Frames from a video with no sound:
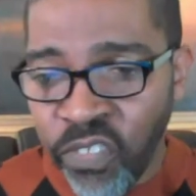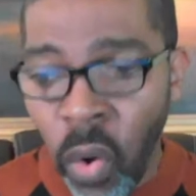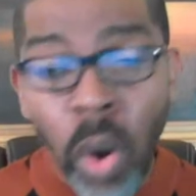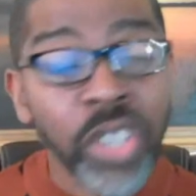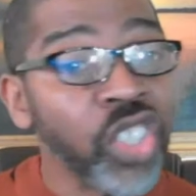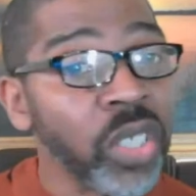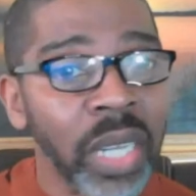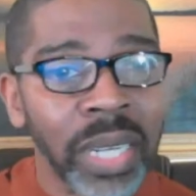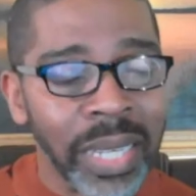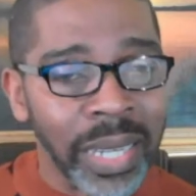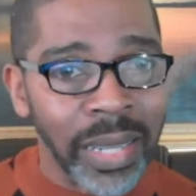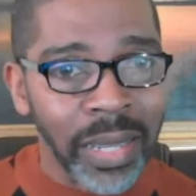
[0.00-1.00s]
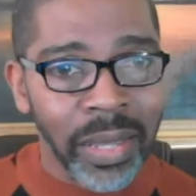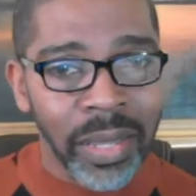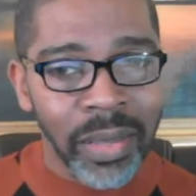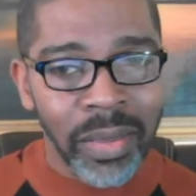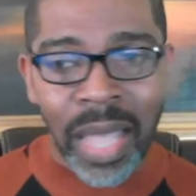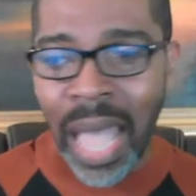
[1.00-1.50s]
Fortunately,
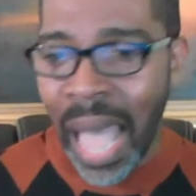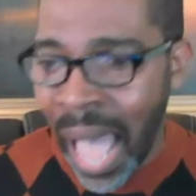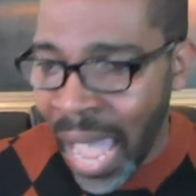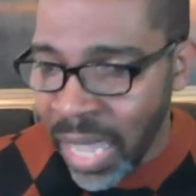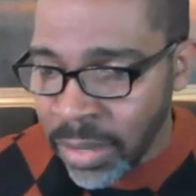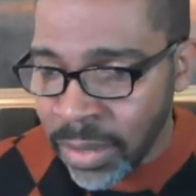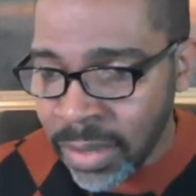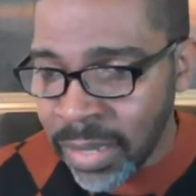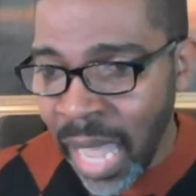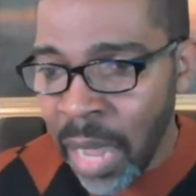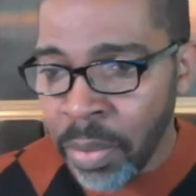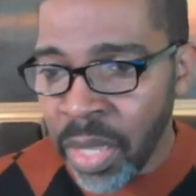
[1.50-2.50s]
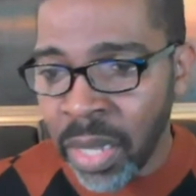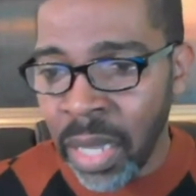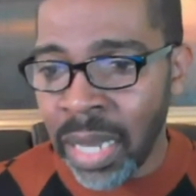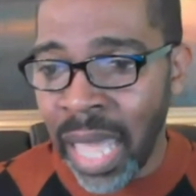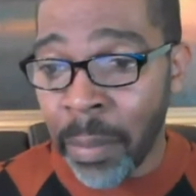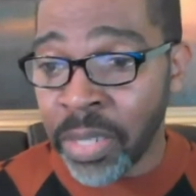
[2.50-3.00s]
I escaped the
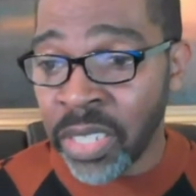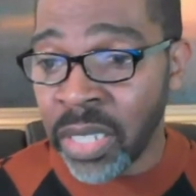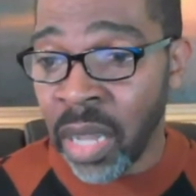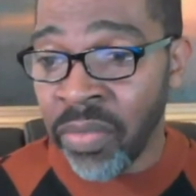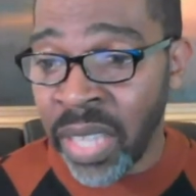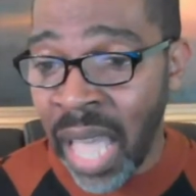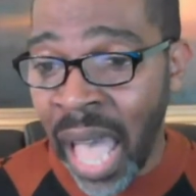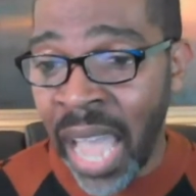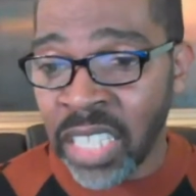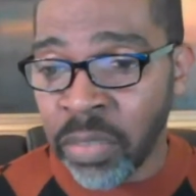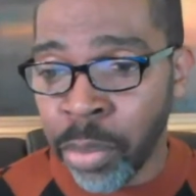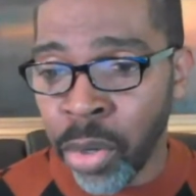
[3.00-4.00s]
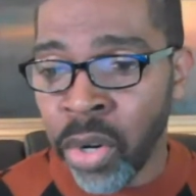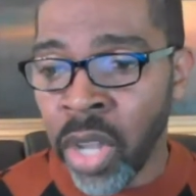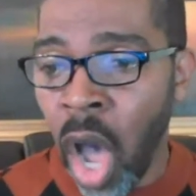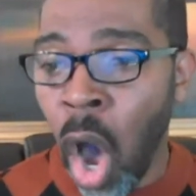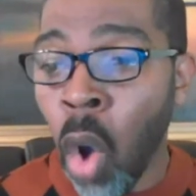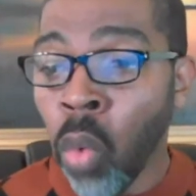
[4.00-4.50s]
calamity of the
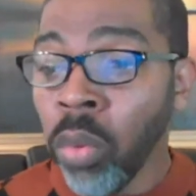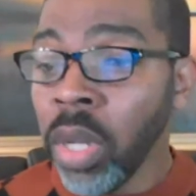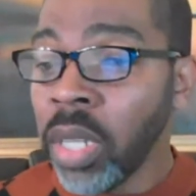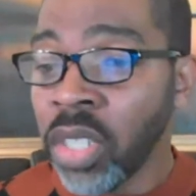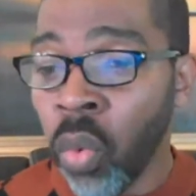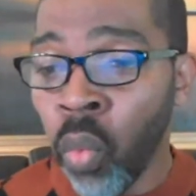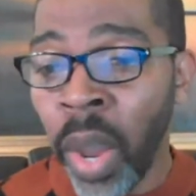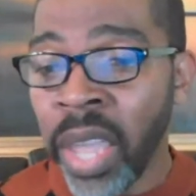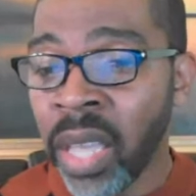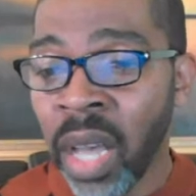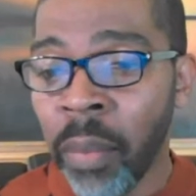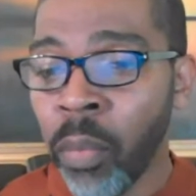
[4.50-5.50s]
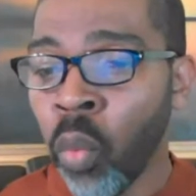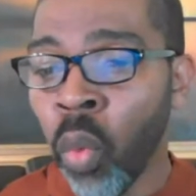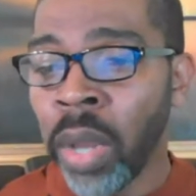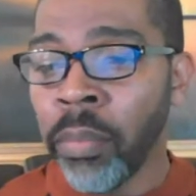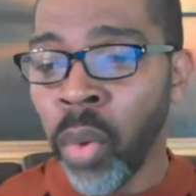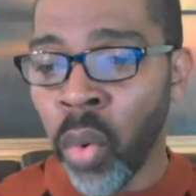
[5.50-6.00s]
iceberg only to wake up
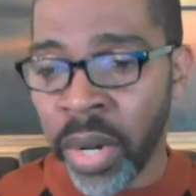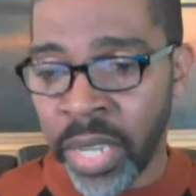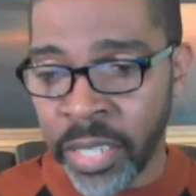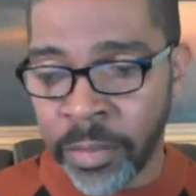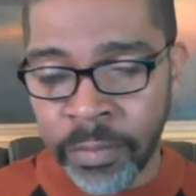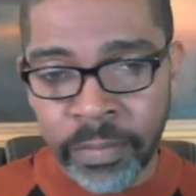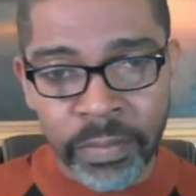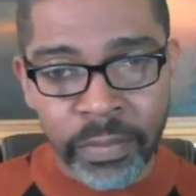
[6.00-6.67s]
one morning